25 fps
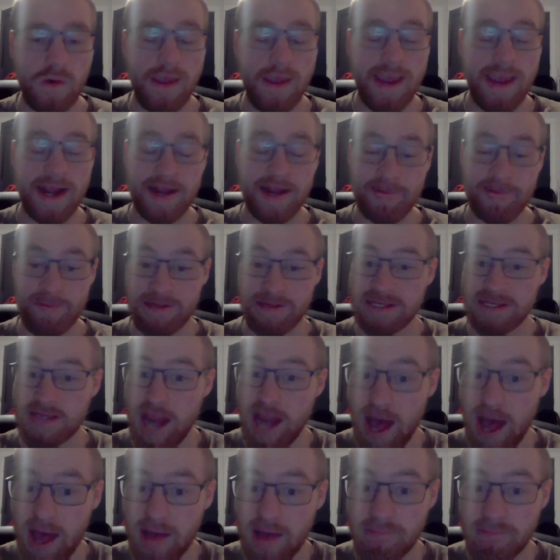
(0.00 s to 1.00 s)
And if it's
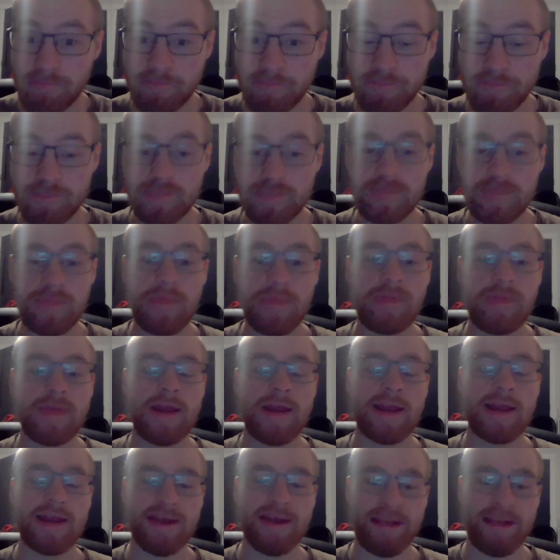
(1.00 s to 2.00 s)
not,
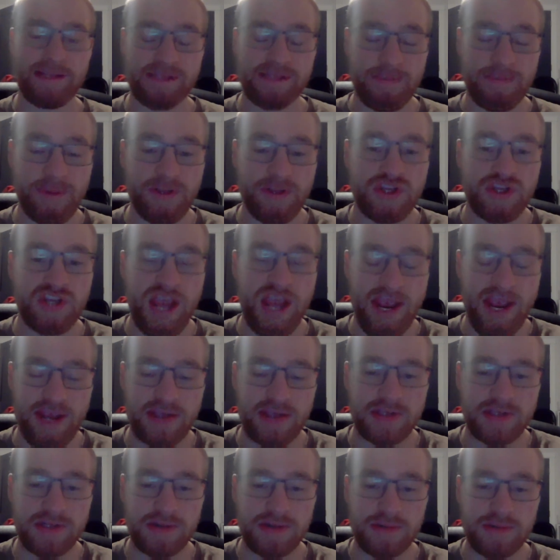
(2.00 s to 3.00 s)
then it needs to be
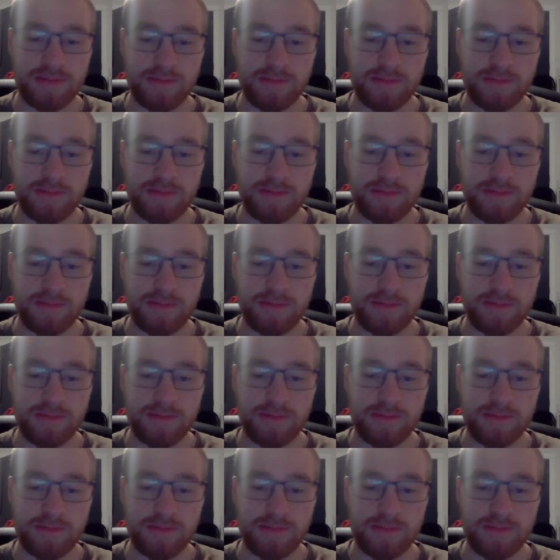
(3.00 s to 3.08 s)
changed.